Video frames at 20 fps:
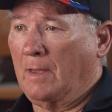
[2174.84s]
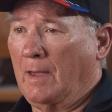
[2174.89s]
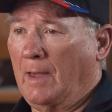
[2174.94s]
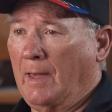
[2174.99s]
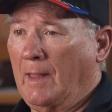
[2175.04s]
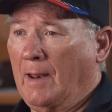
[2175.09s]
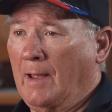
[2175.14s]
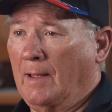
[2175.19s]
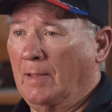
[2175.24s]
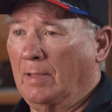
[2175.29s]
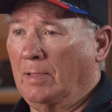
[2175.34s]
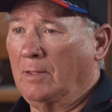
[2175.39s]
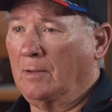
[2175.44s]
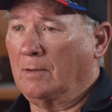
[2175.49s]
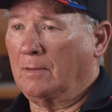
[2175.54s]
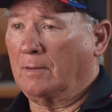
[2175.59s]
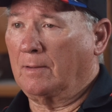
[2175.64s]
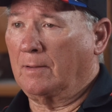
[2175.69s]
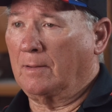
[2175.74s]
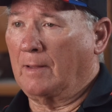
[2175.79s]

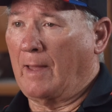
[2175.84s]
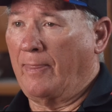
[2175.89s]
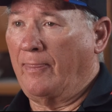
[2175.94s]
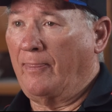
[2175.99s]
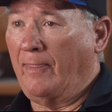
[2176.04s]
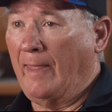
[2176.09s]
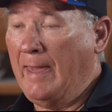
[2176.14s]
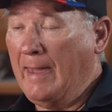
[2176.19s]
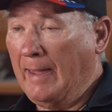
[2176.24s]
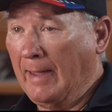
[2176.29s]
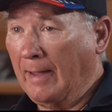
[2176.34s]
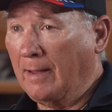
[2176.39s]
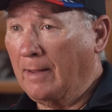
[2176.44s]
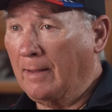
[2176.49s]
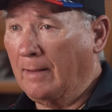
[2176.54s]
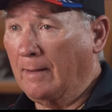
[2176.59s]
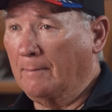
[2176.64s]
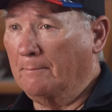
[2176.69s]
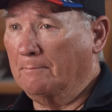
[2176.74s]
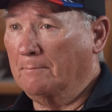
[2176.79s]
And I think
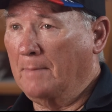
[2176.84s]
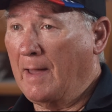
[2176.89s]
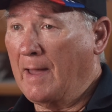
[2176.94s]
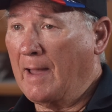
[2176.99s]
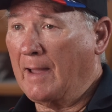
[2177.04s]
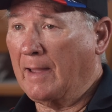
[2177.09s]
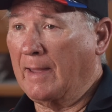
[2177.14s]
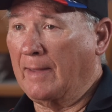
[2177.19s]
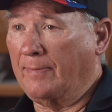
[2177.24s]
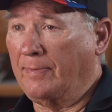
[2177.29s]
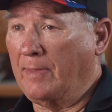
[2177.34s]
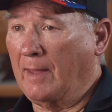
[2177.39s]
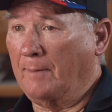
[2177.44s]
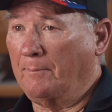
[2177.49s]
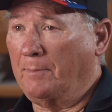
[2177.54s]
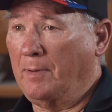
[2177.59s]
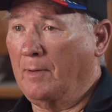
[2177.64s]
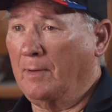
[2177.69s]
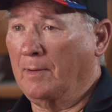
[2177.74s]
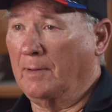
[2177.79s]
back at
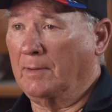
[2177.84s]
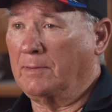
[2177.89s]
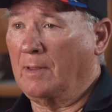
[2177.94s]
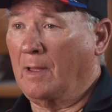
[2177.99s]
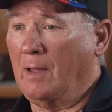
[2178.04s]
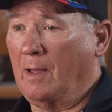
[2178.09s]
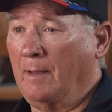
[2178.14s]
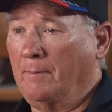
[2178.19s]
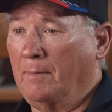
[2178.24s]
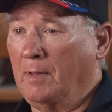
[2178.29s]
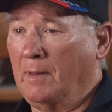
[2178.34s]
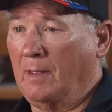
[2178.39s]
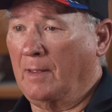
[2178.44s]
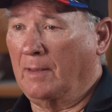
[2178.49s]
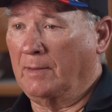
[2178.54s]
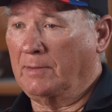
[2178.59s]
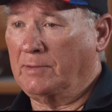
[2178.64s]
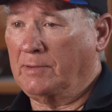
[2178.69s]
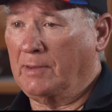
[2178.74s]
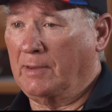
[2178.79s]
that period of time and
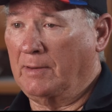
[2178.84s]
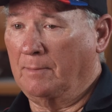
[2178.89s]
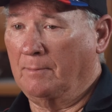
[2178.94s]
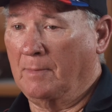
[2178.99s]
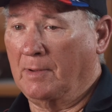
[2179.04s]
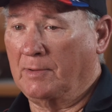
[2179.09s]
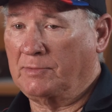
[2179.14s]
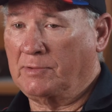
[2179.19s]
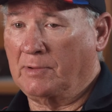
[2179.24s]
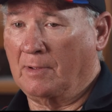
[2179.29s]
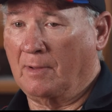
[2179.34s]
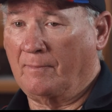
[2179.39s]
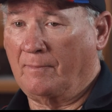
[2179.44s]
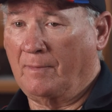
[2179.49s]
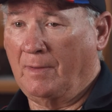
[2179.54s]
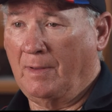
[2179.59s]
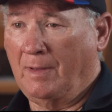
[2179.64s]
I say to myself,